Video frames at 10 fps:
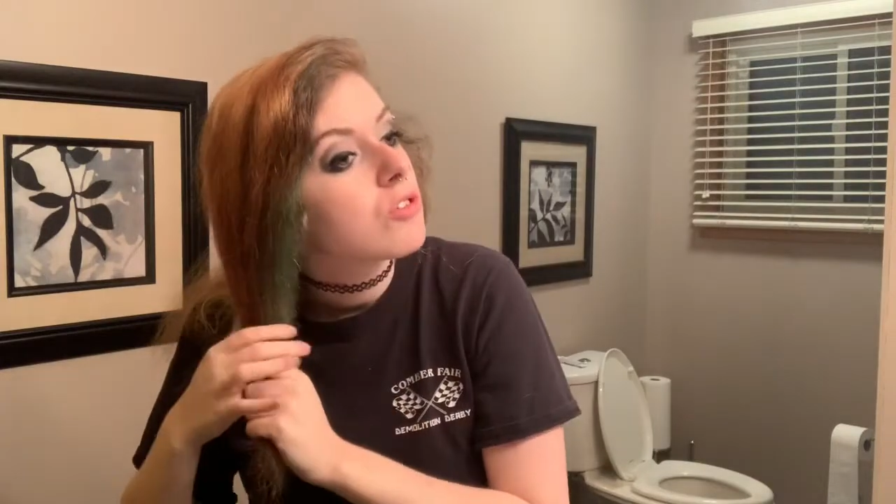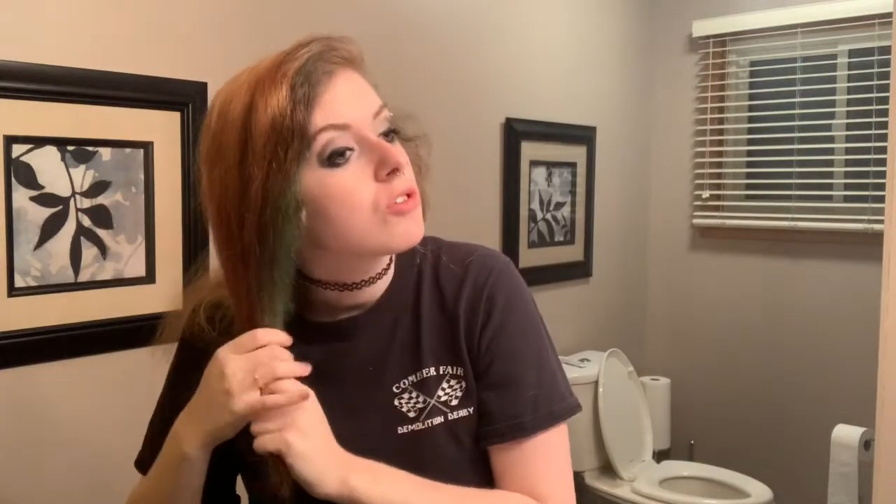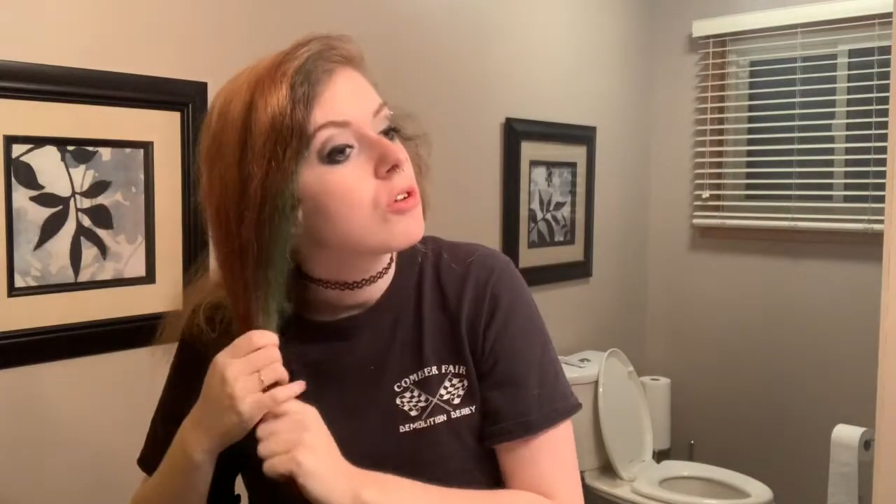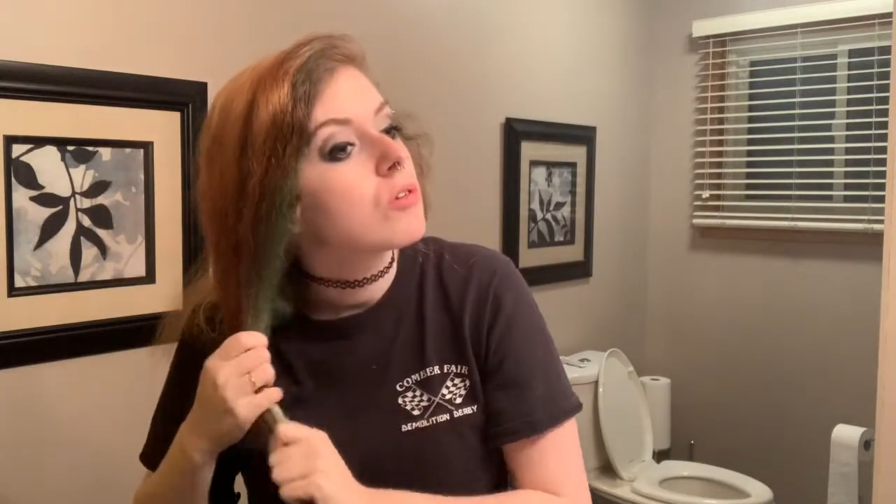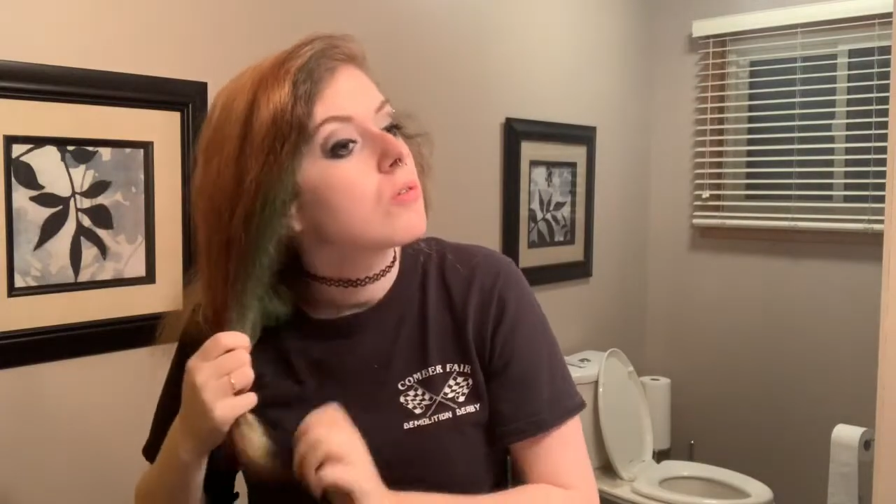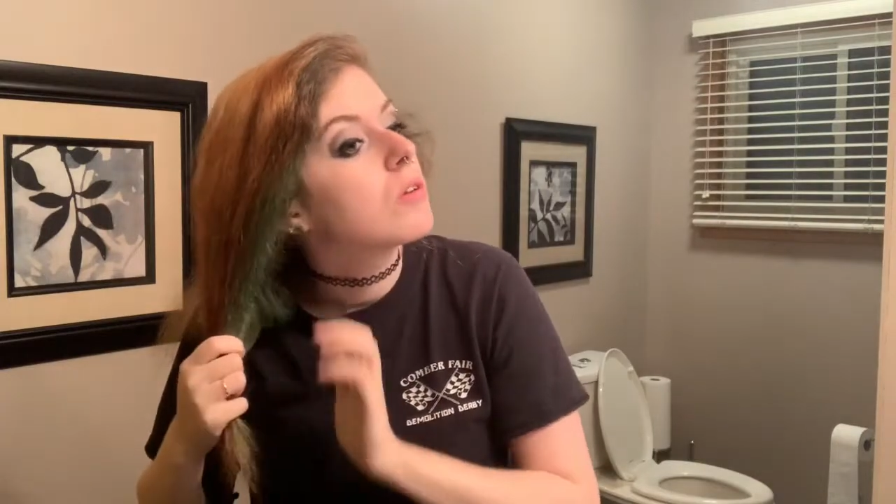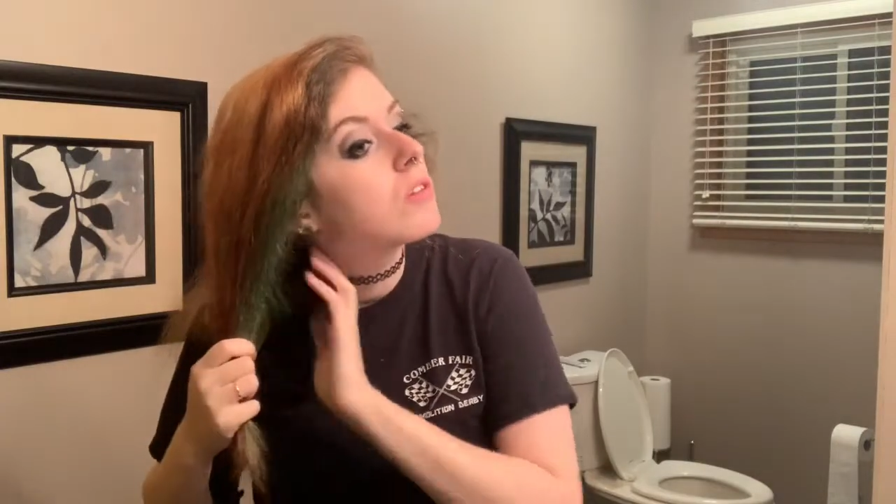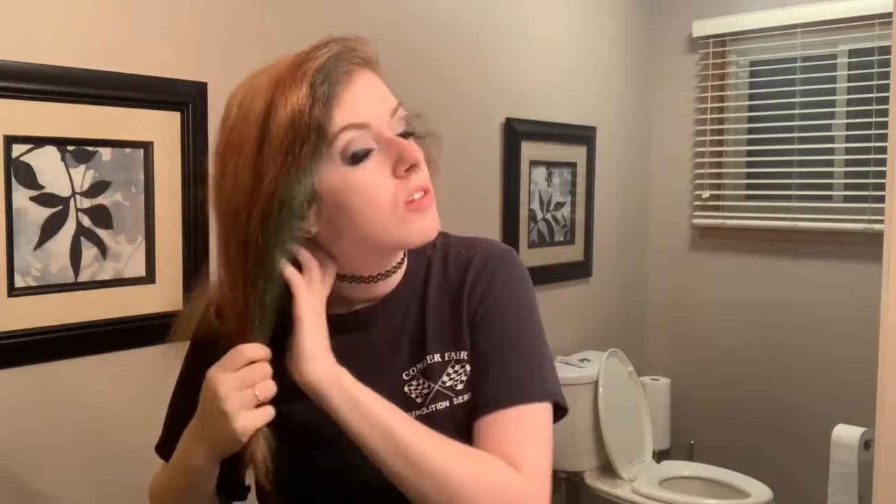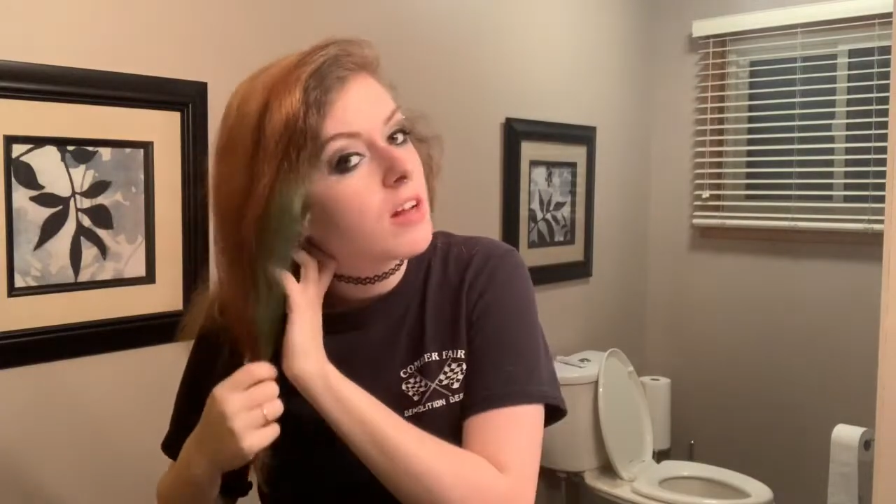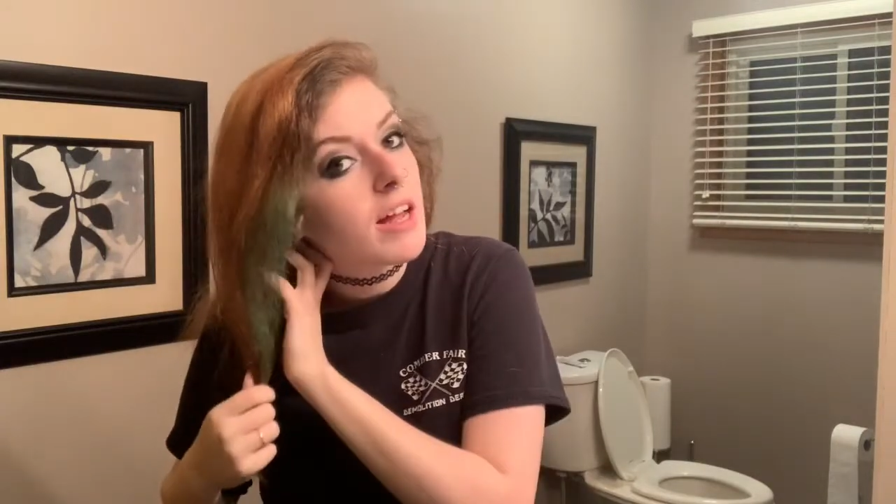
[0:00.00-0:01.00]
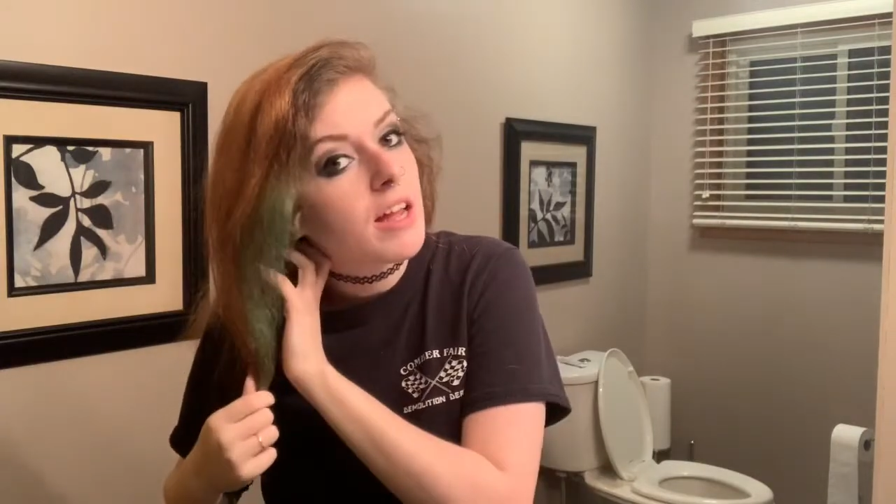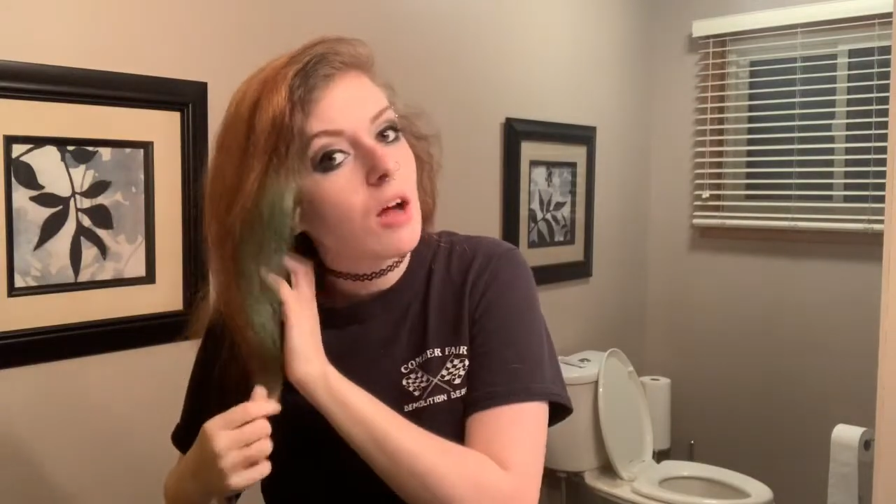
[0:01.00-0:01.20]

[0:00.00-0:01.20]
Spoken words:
So tonight